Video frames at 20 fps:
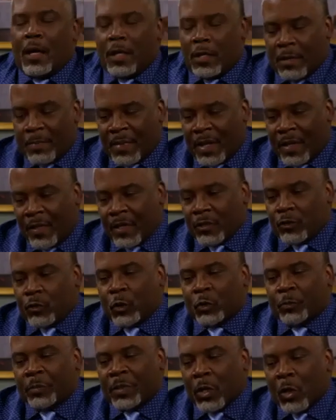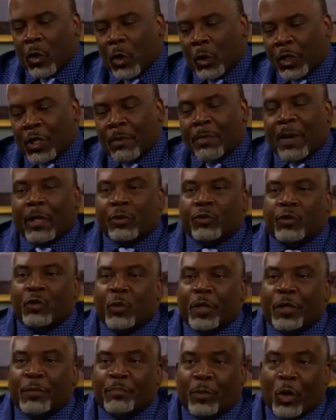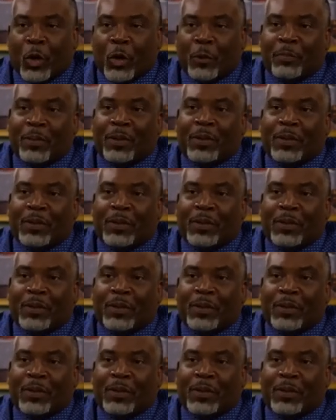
Your mother told me all about you and Bob.